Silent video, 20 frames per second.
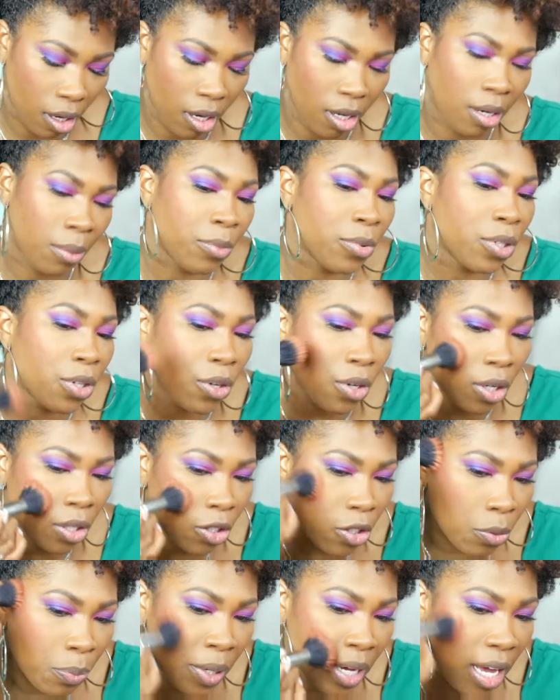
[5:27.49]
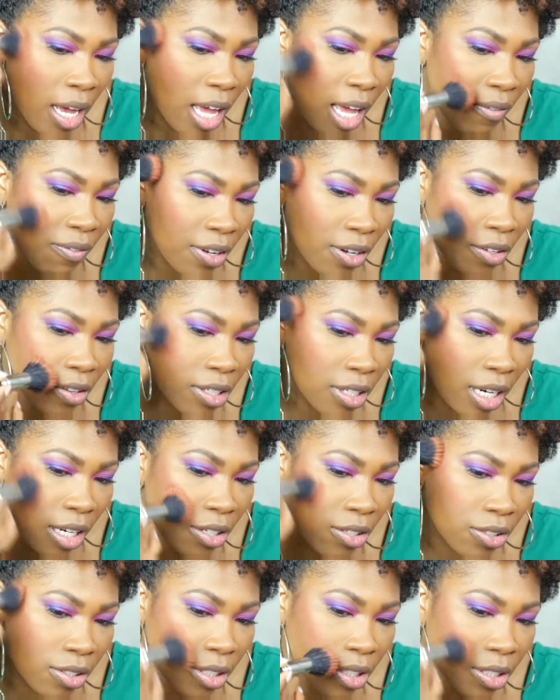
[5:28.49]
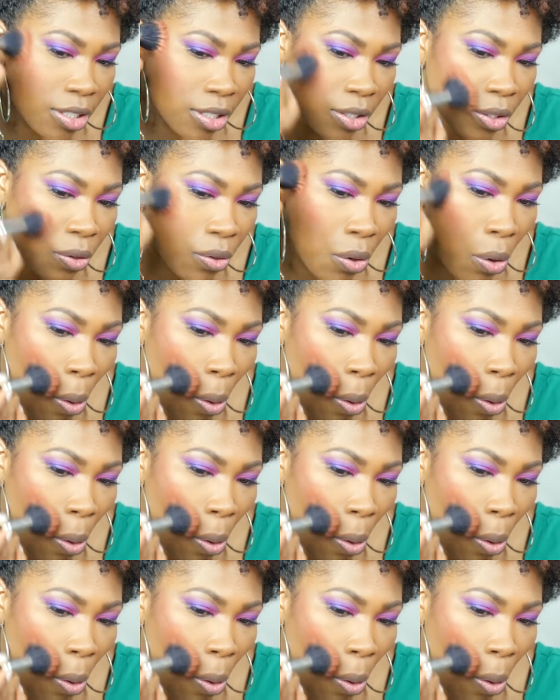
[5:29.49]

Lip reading: And I'm gonna go a little bit heavier than I usually do.